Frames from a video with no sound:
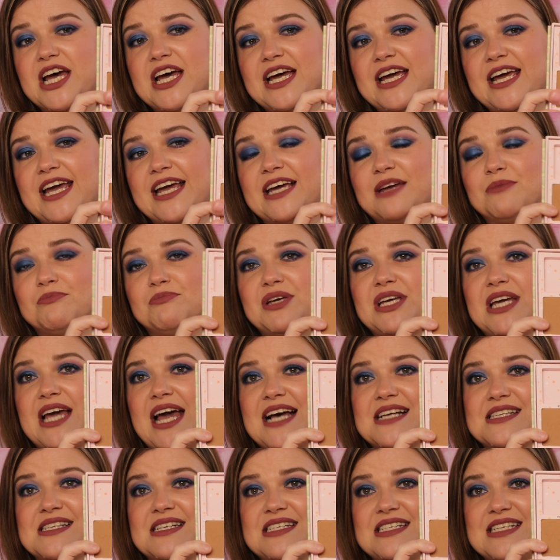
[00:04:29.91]
It can be
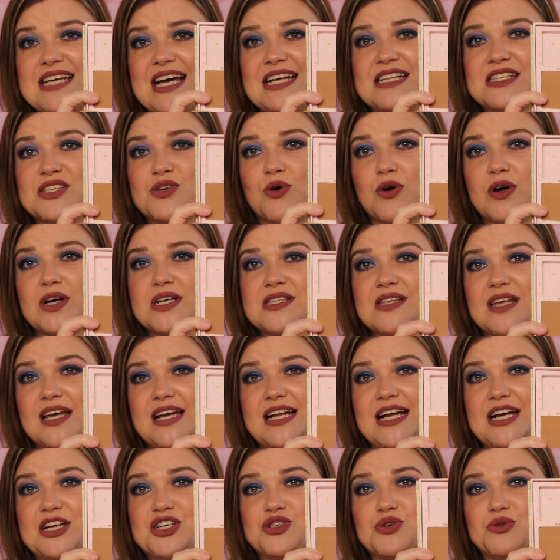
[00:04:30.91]
as intense or as light
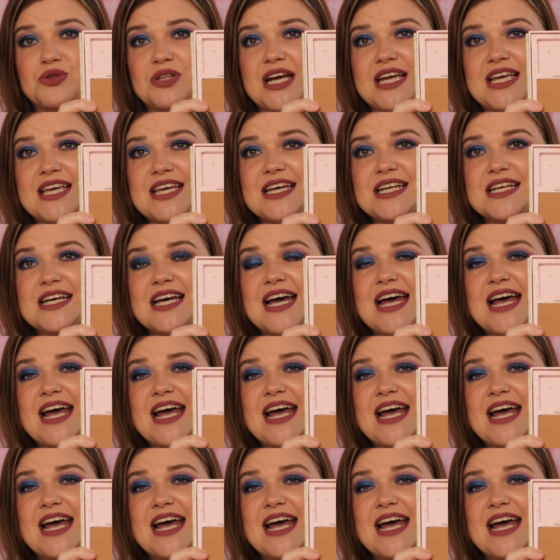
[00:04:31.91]
as you like it.